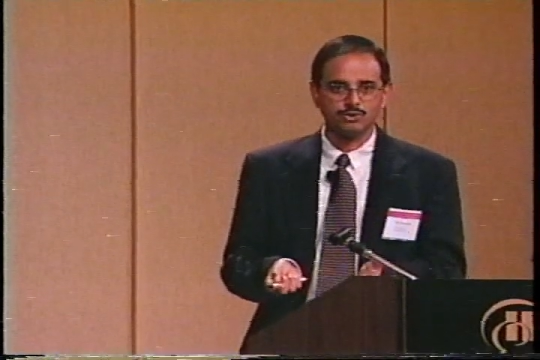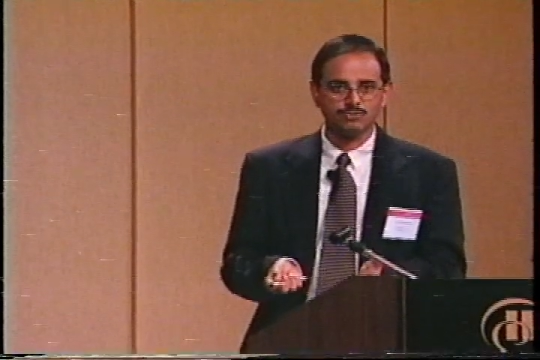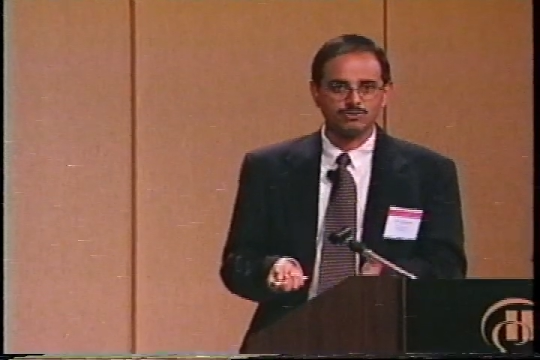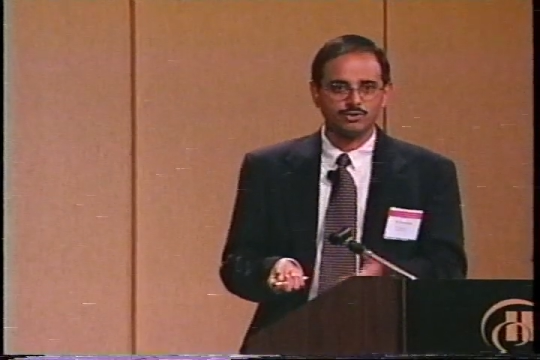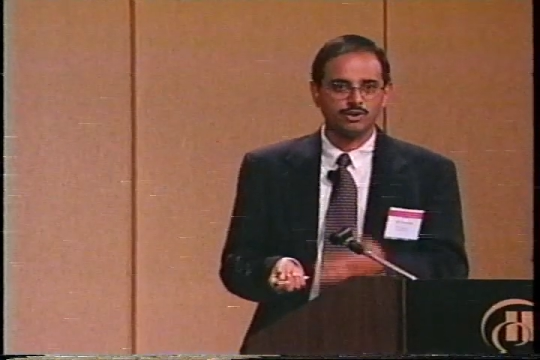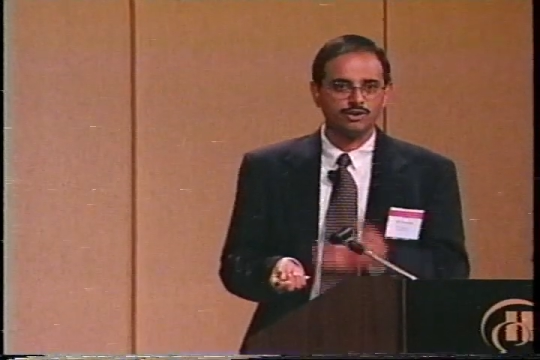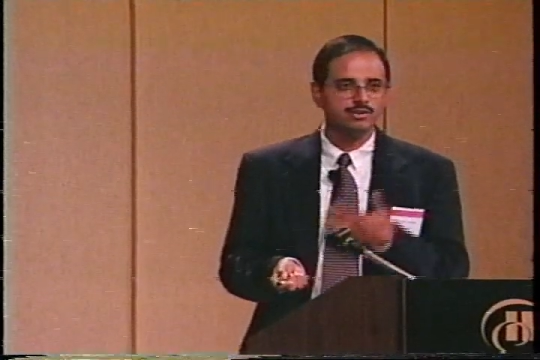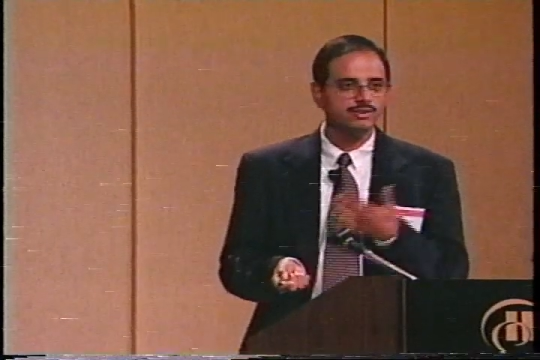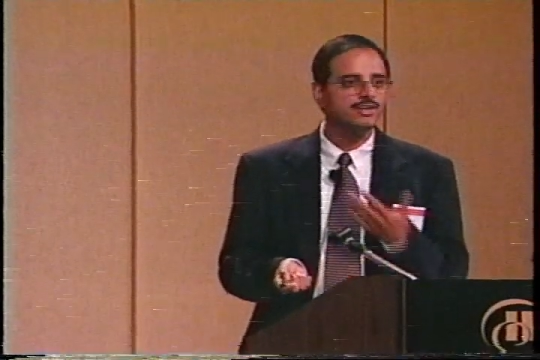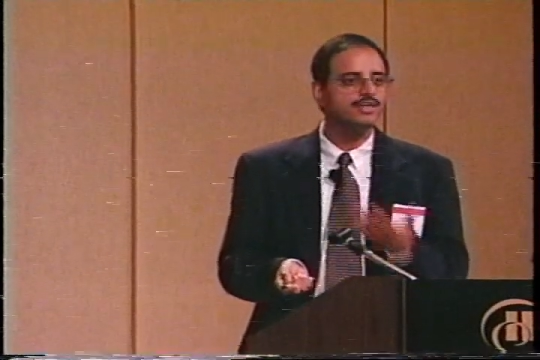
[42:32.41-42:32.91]

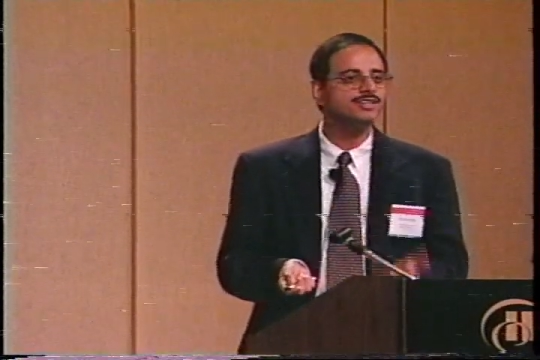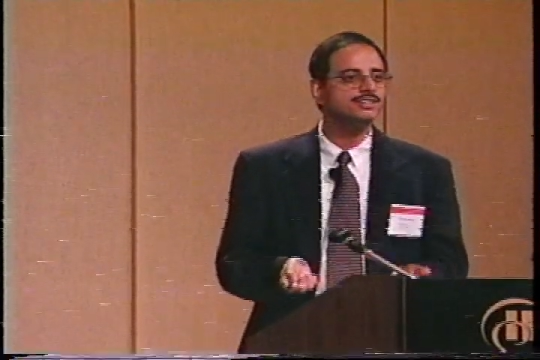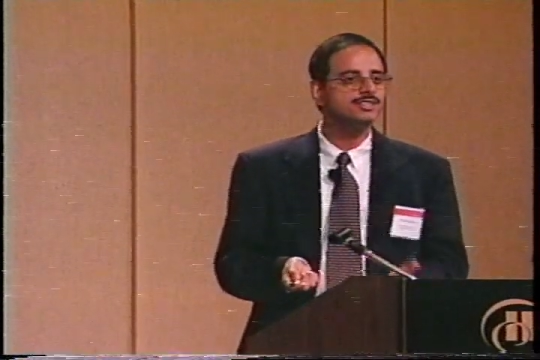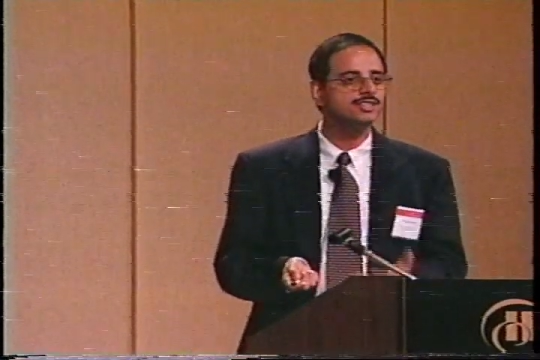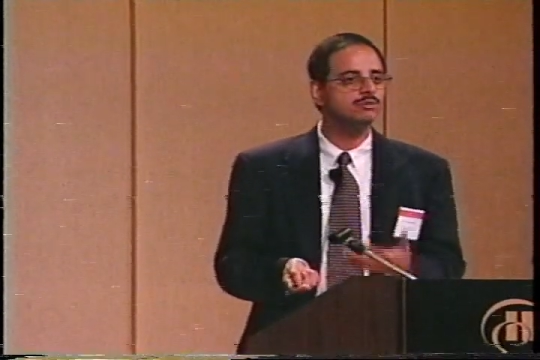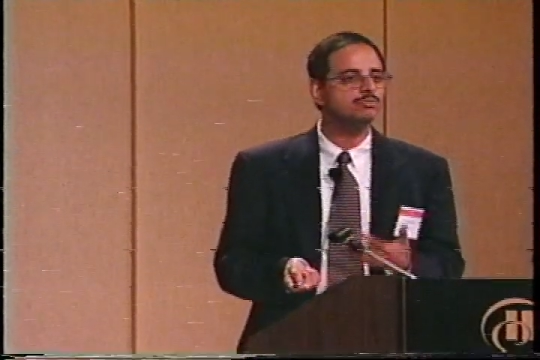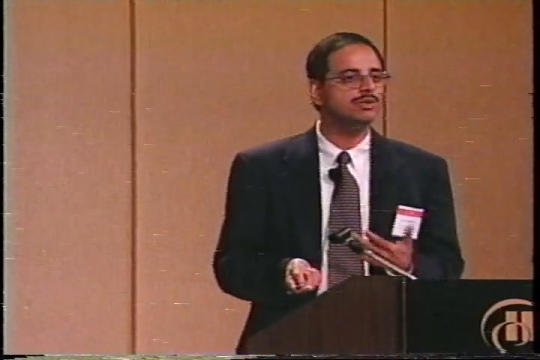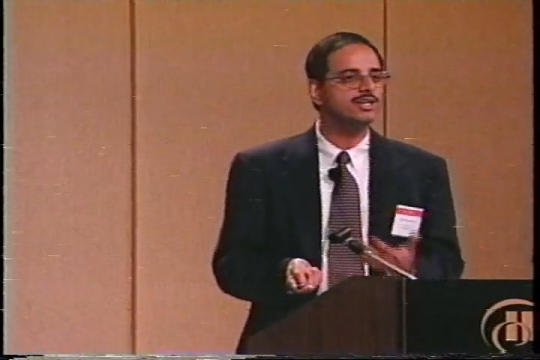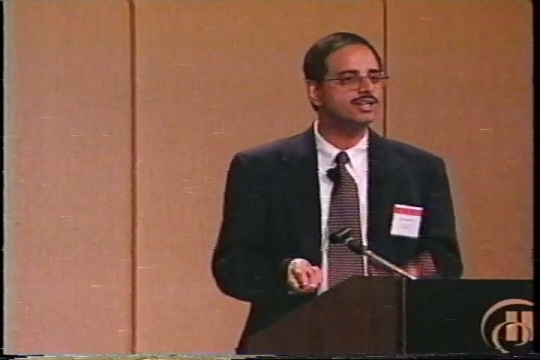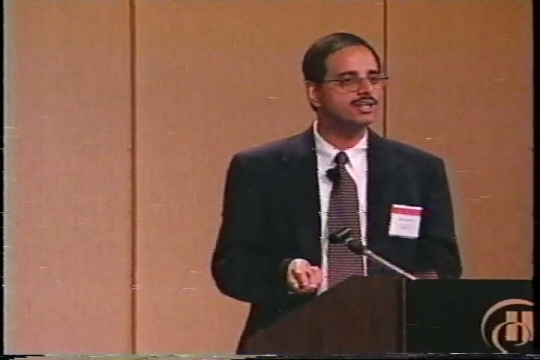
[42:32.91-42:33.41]
For a
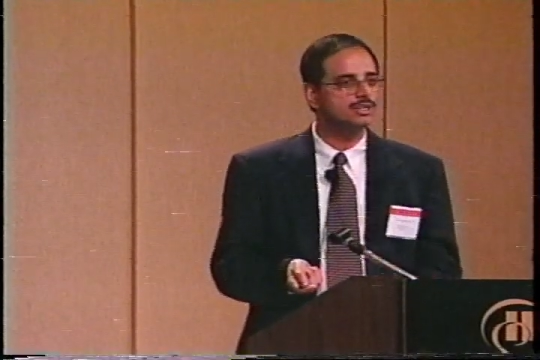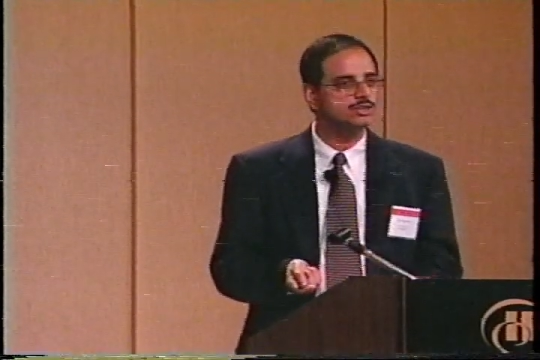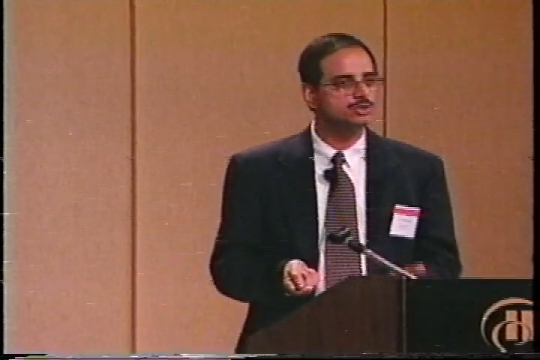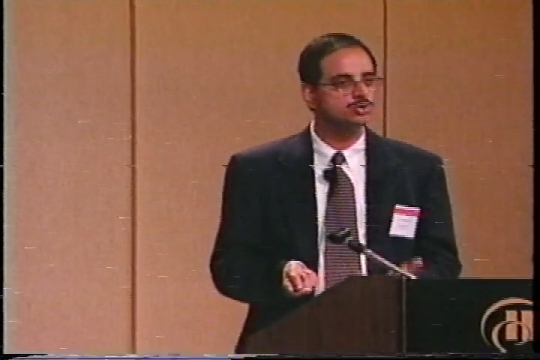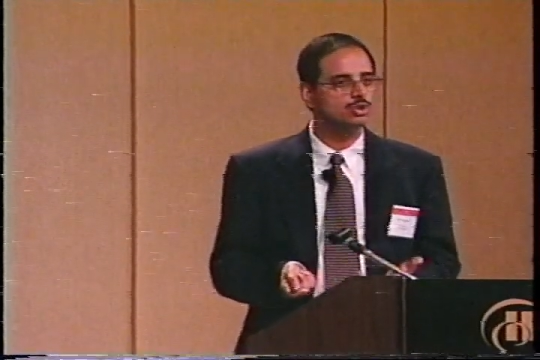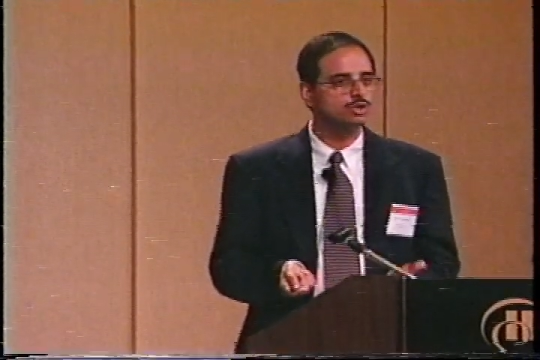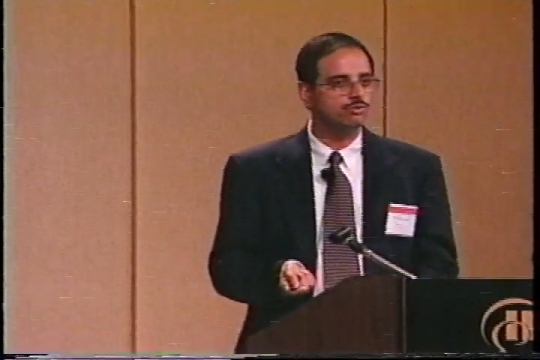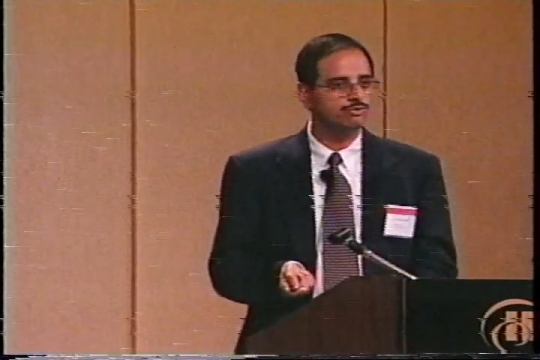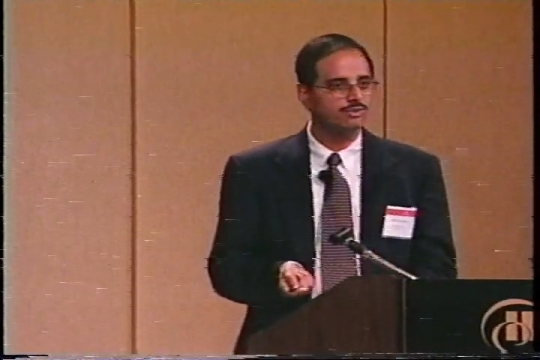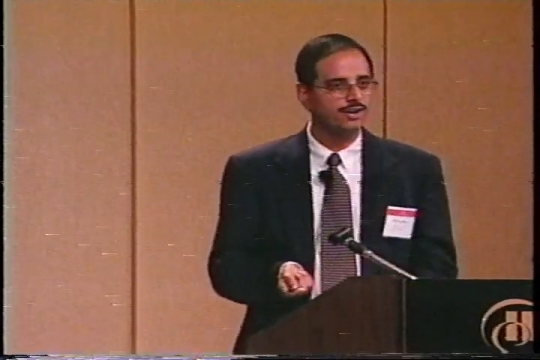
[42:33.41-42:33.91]
reasonably
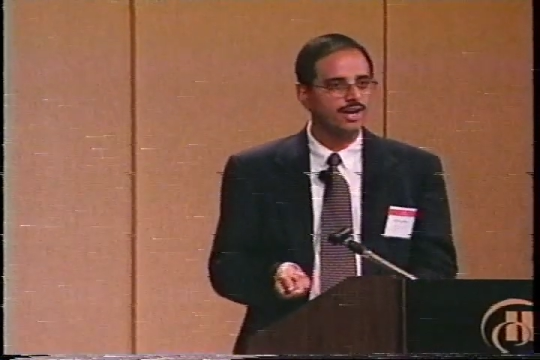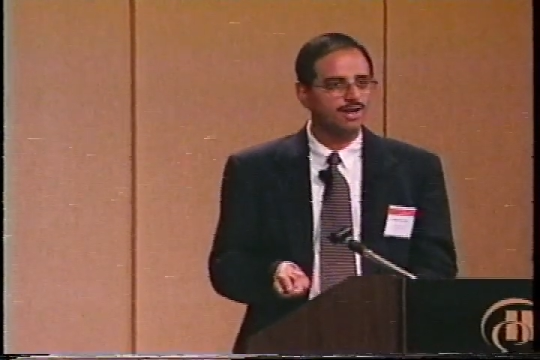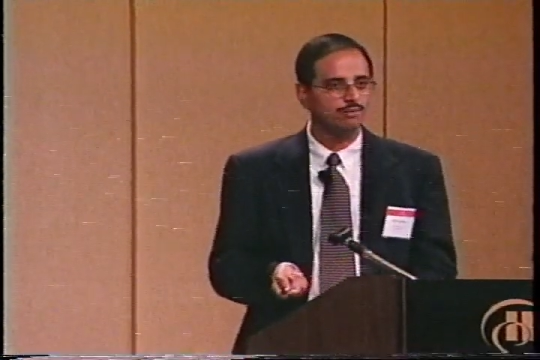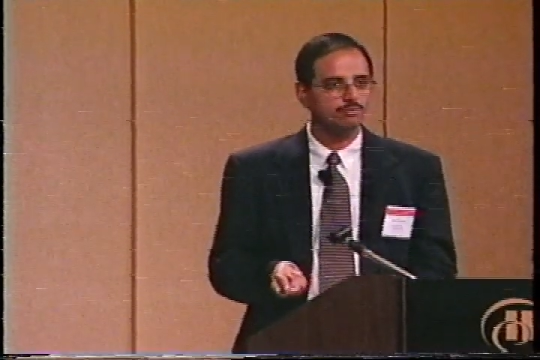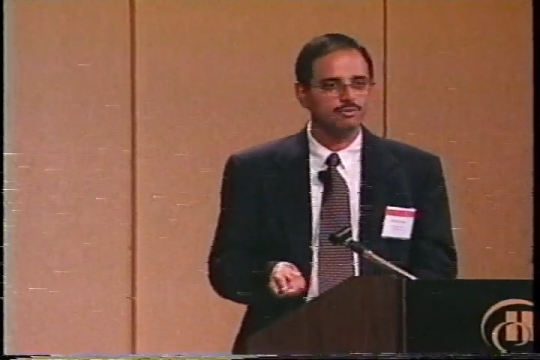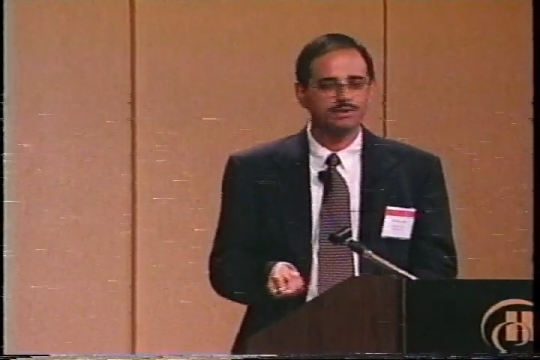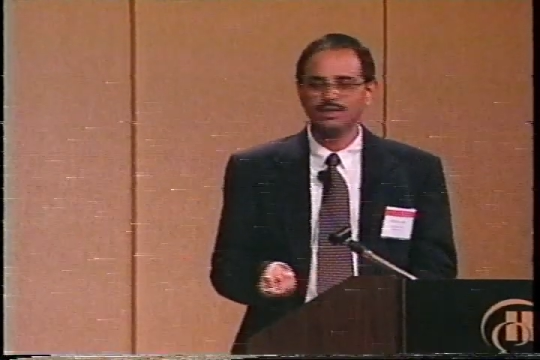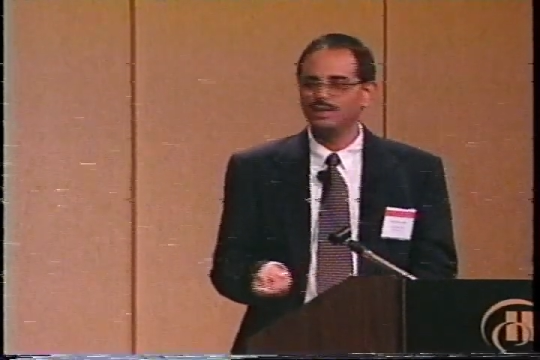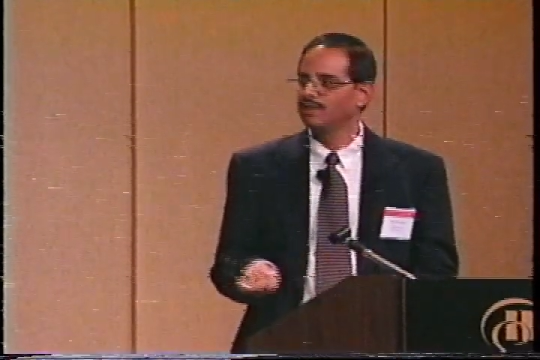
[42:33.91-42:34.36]
controlled fab,